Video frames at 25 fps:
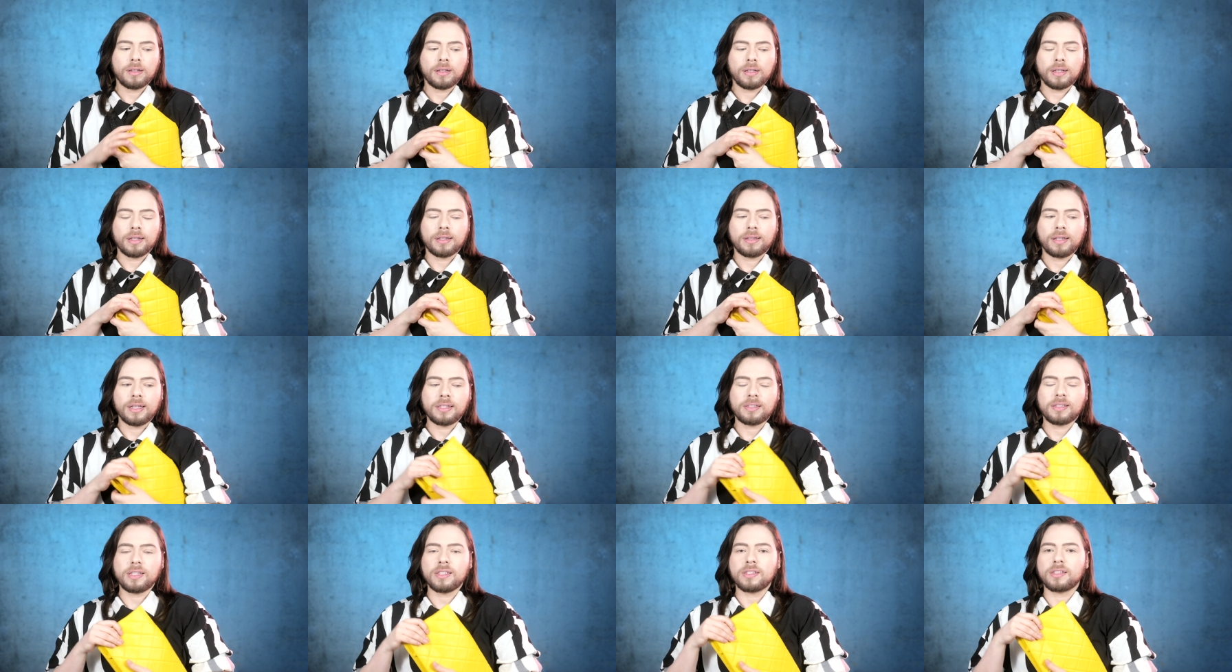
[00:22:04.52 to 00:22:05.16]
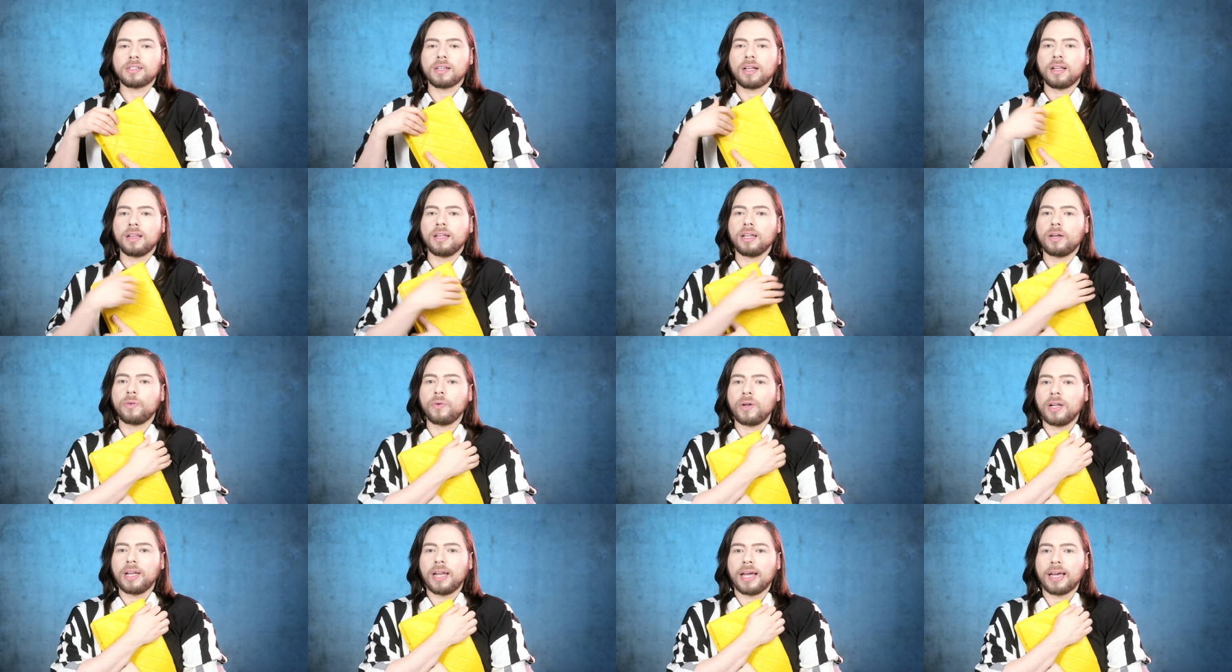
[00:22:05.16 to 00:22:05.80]
This is
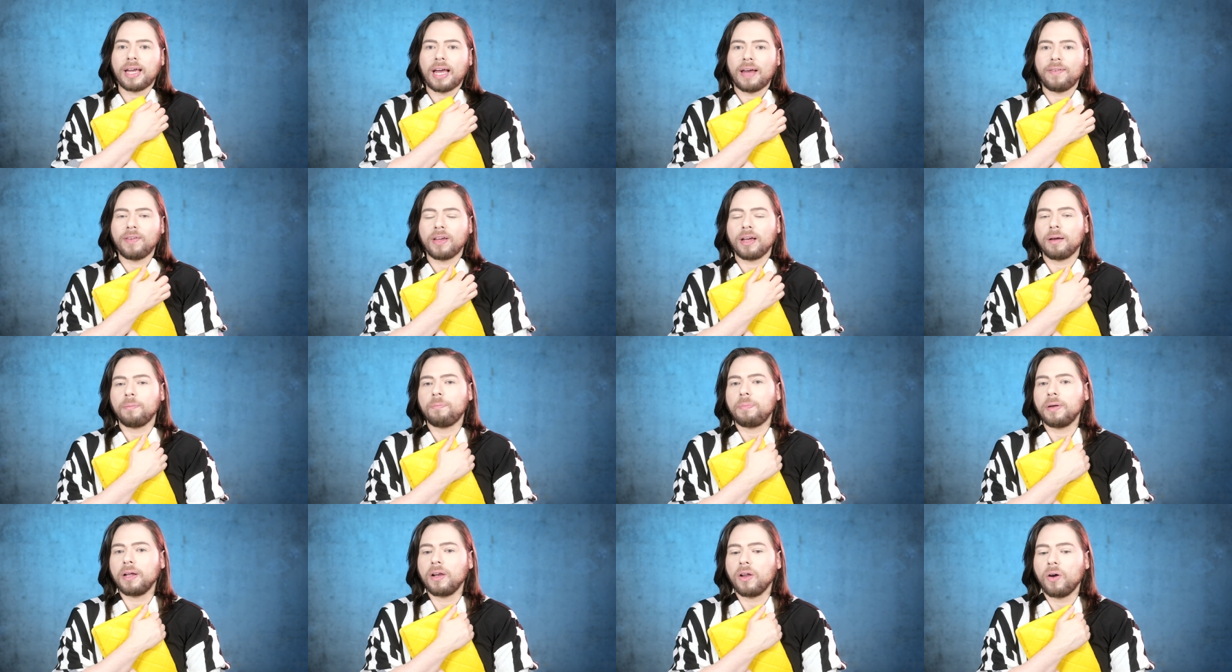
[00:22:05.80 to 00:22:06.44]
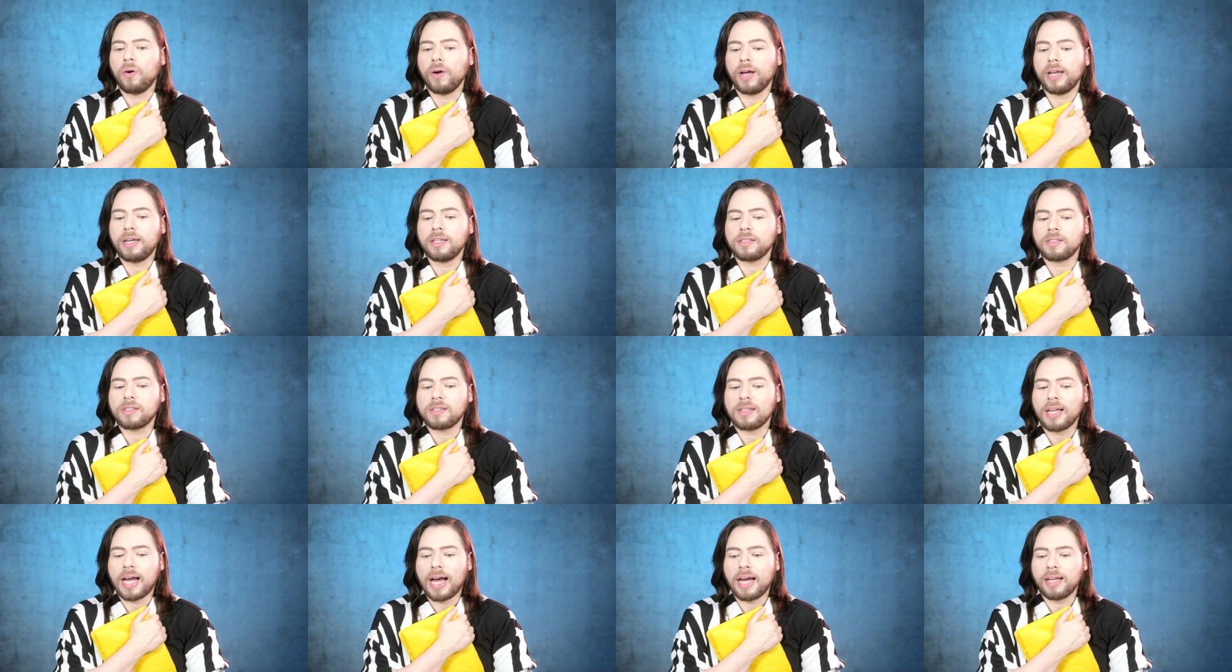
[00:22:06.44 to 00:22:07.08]
literally like having a pillow. It
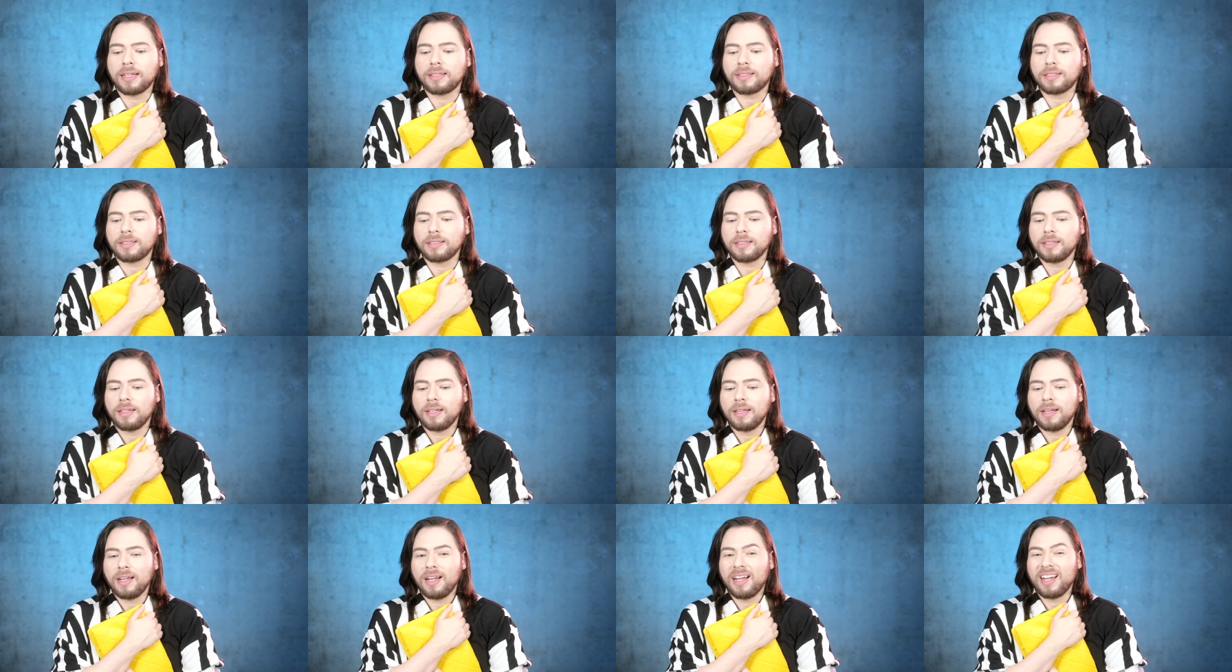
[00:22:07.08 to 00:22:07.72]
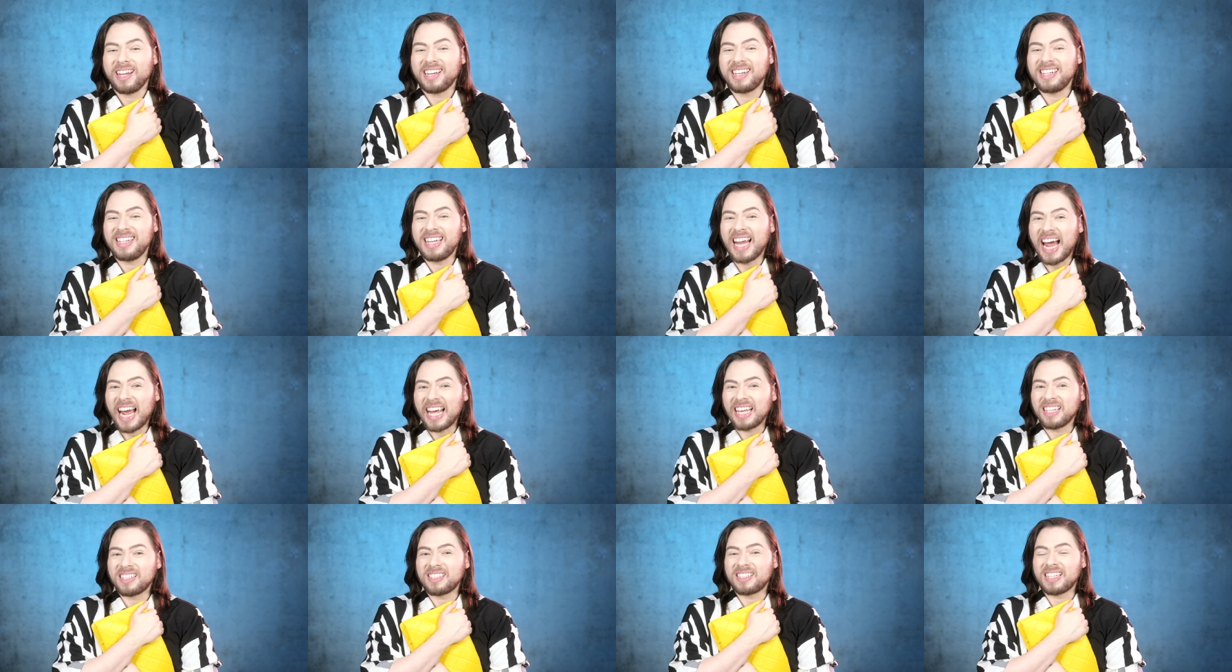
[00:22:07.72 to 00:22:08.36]
is that
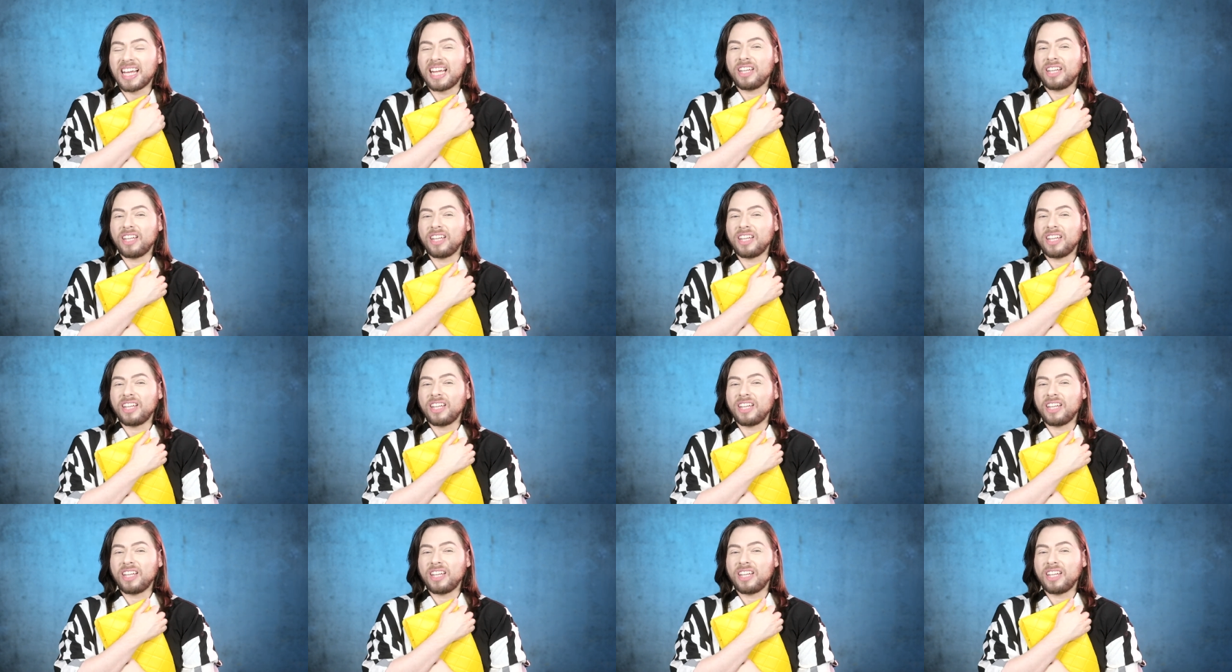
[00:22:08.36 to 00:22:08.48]
nice.